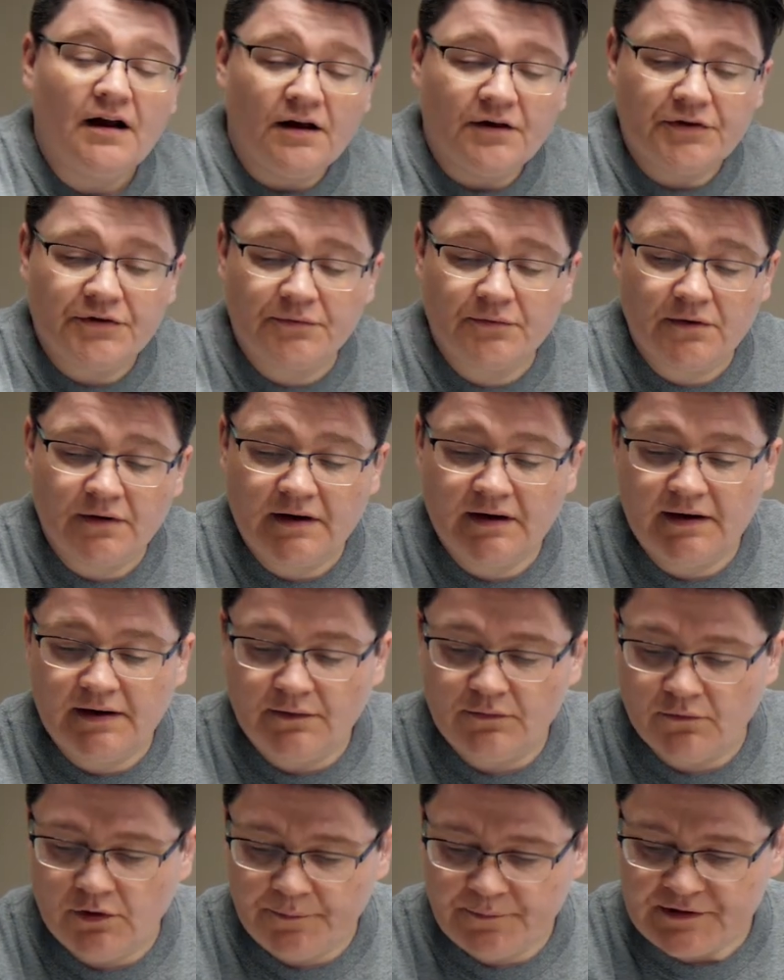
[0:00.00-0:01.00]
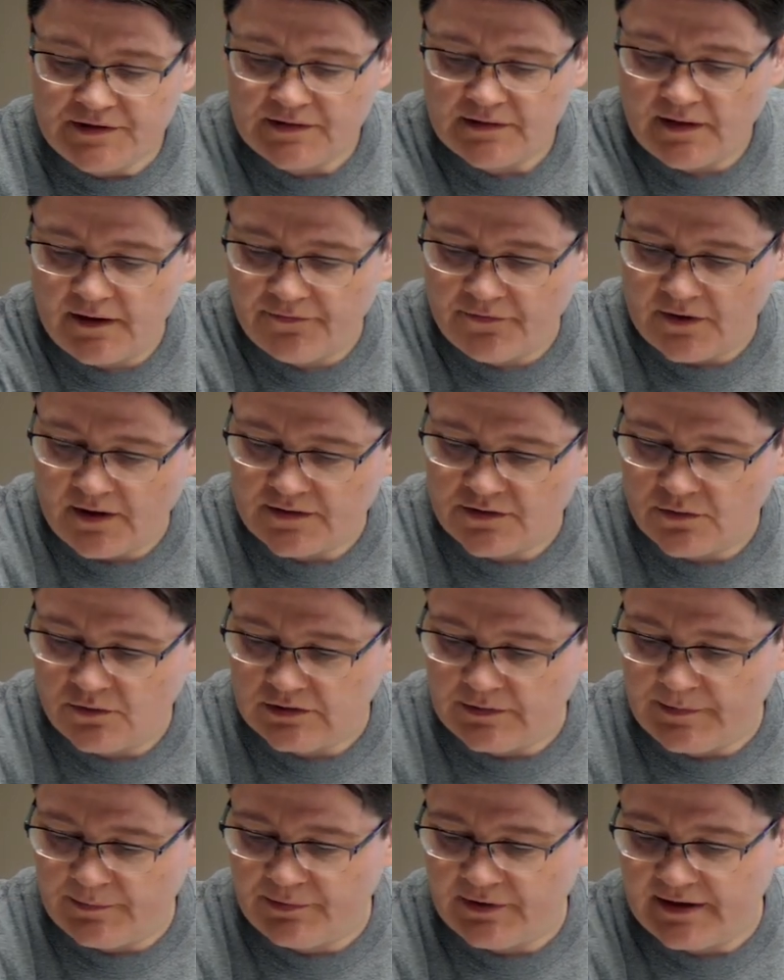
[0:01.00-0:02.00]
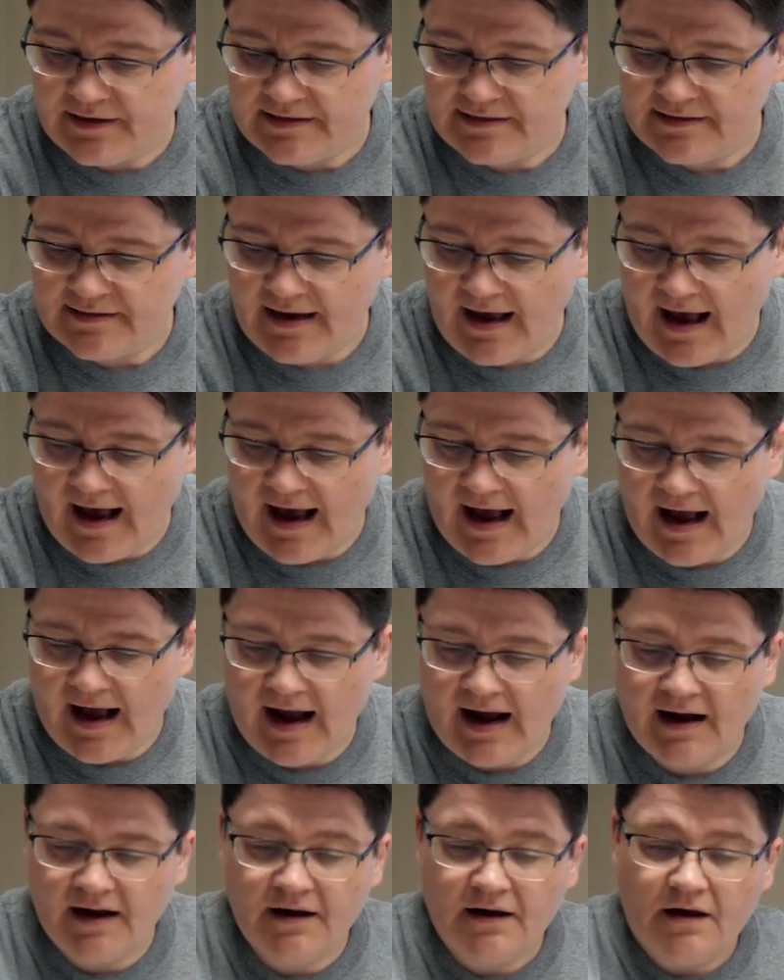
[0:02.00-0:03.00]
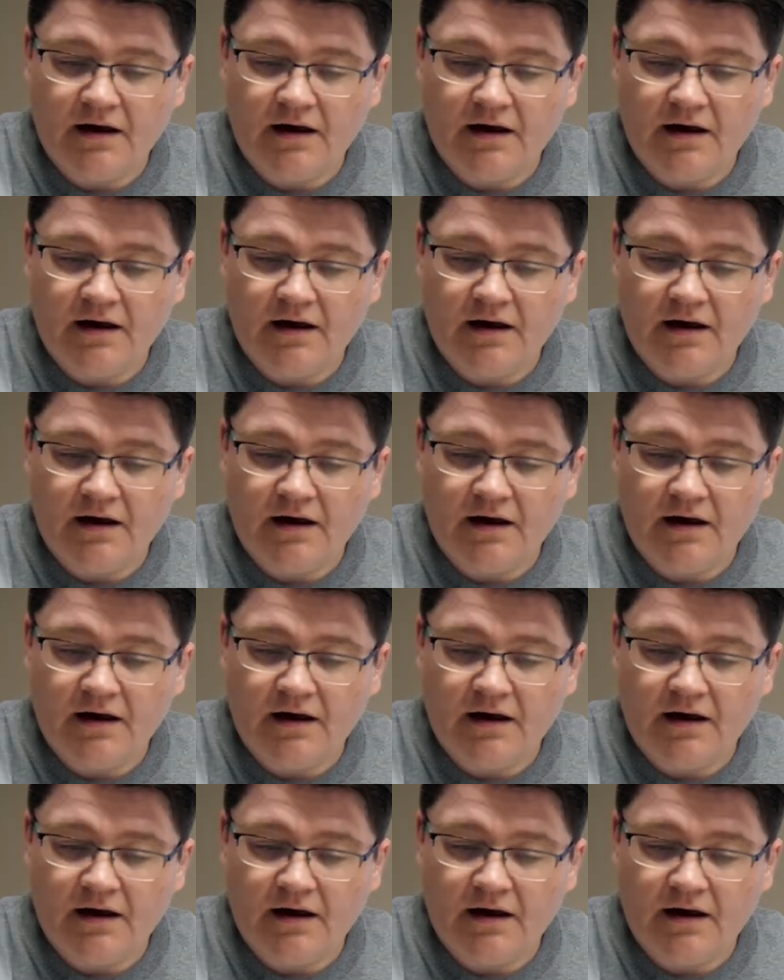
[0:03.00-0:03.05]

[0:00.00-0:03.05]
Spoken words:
3. Whoops. I forgot to hold him in place. Ha ha ha.